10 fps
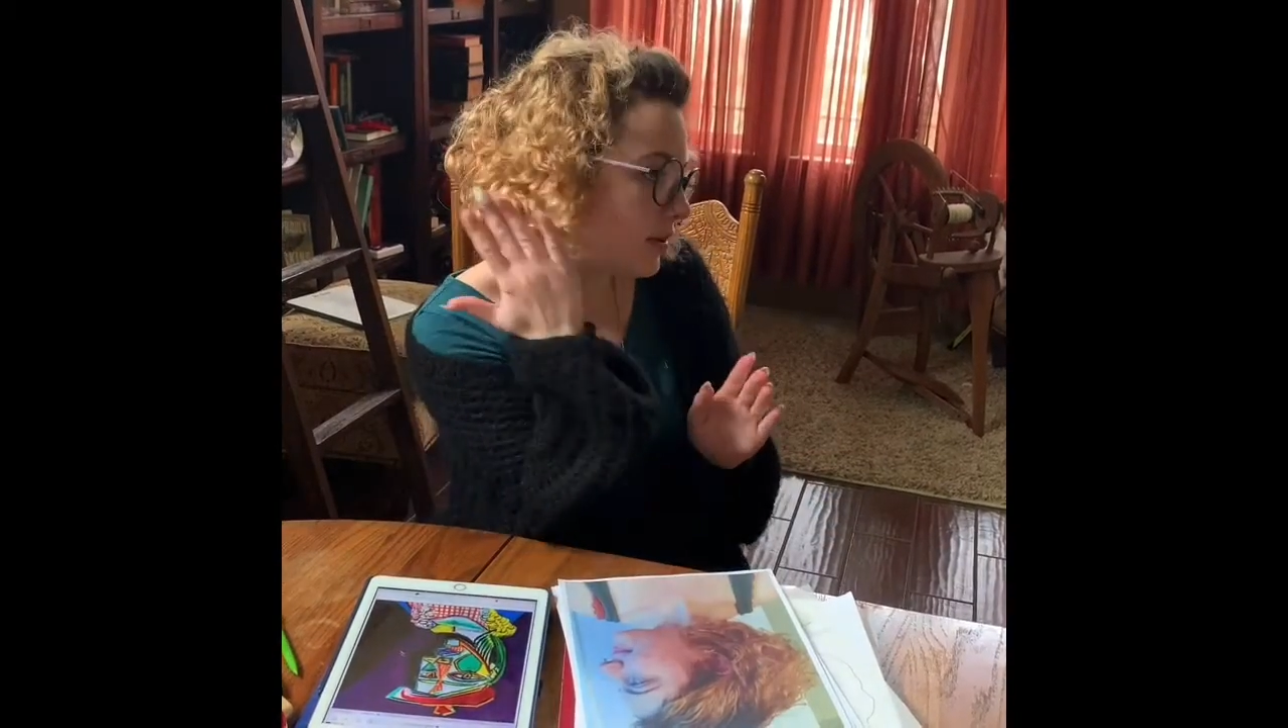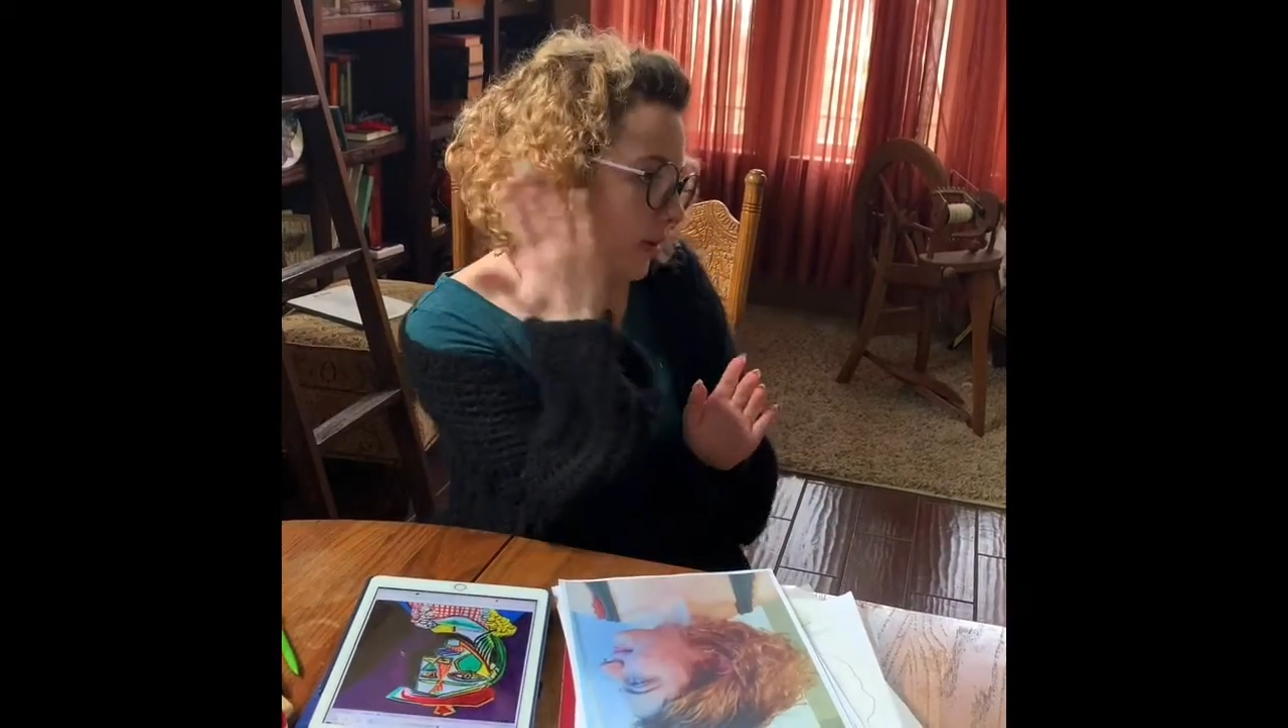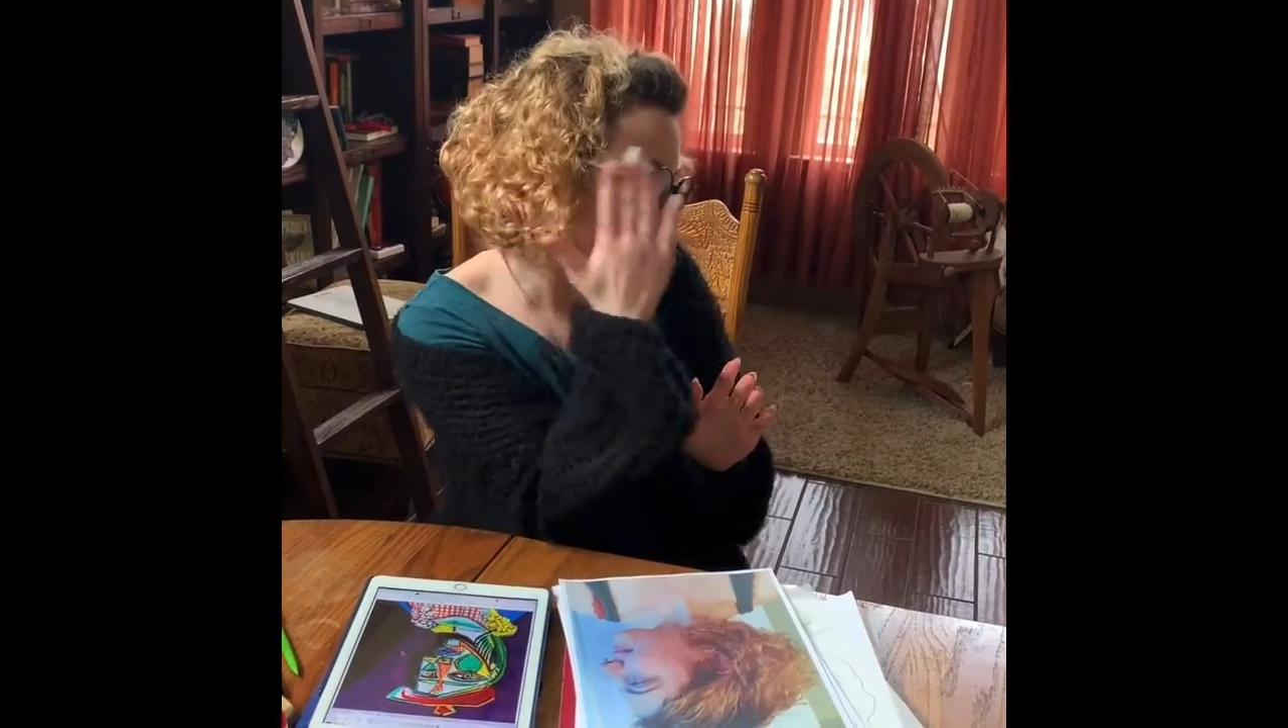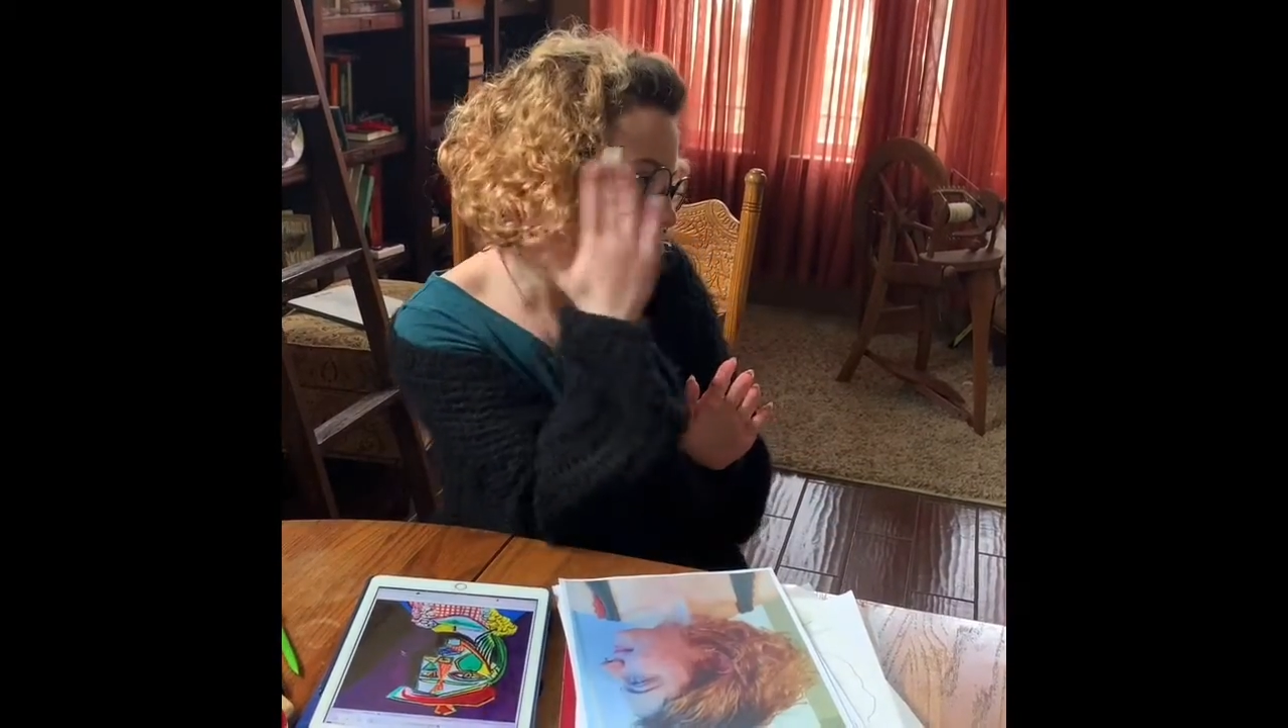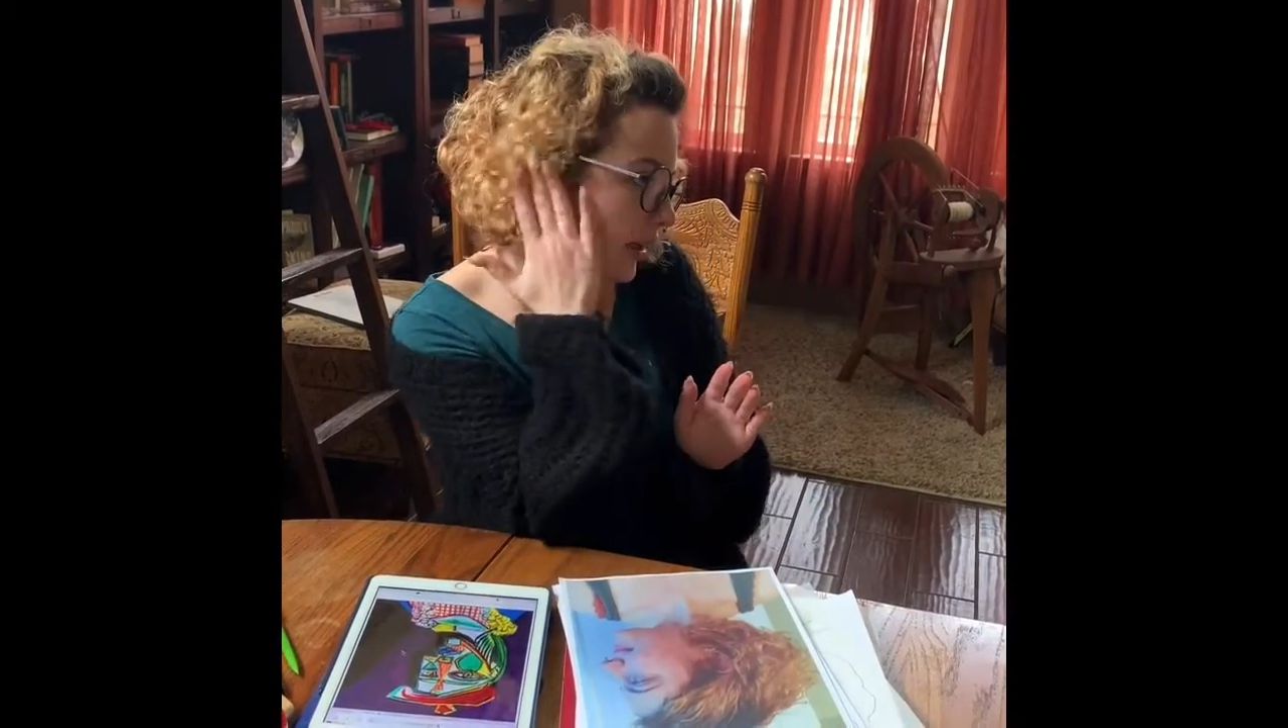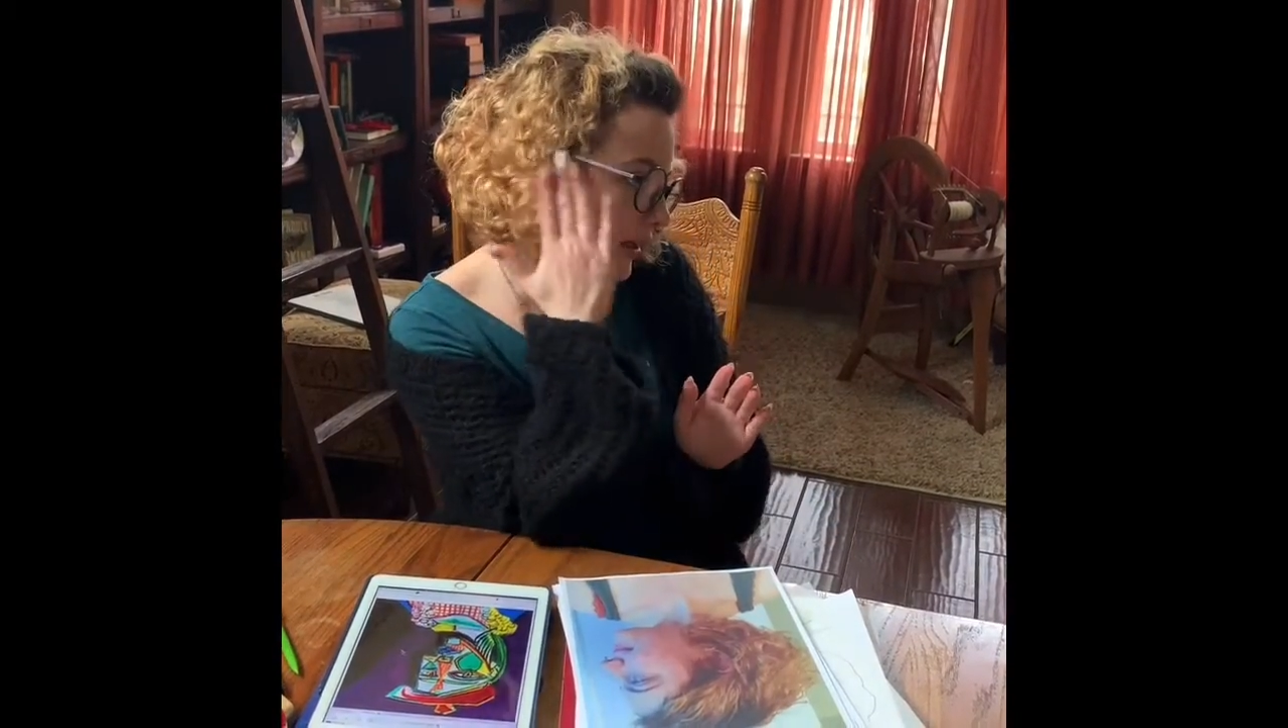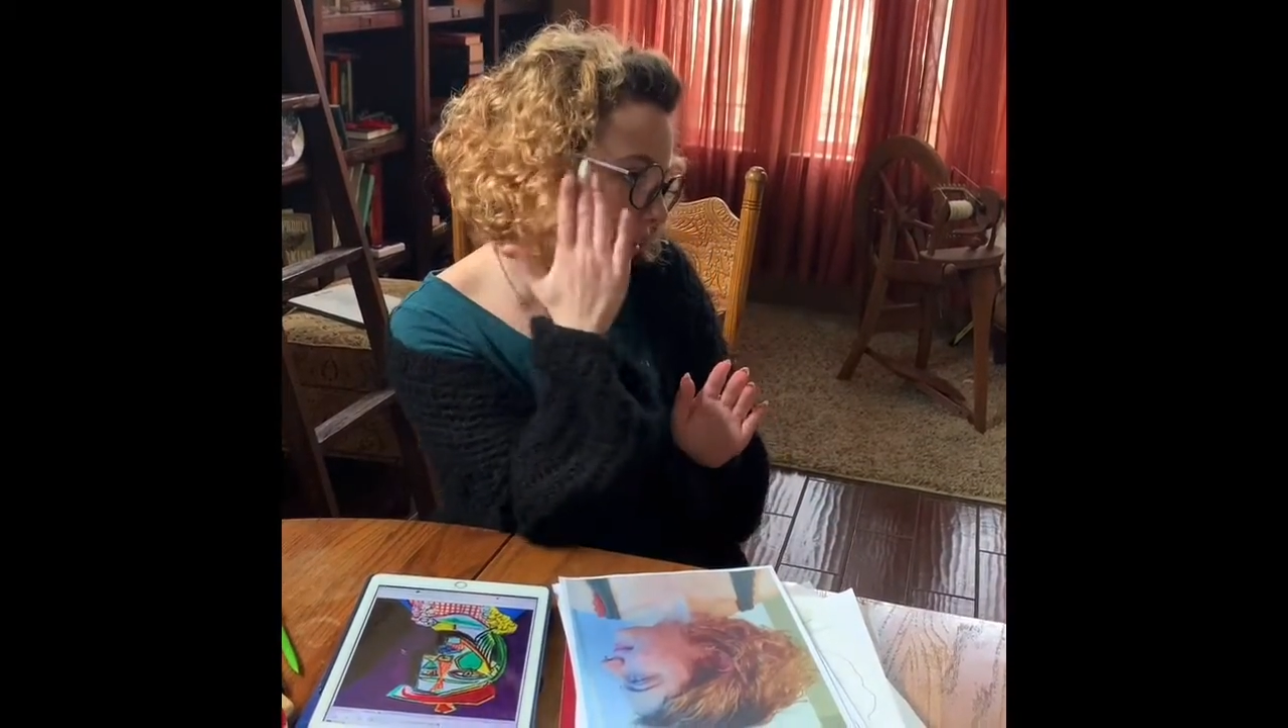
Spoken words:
totally on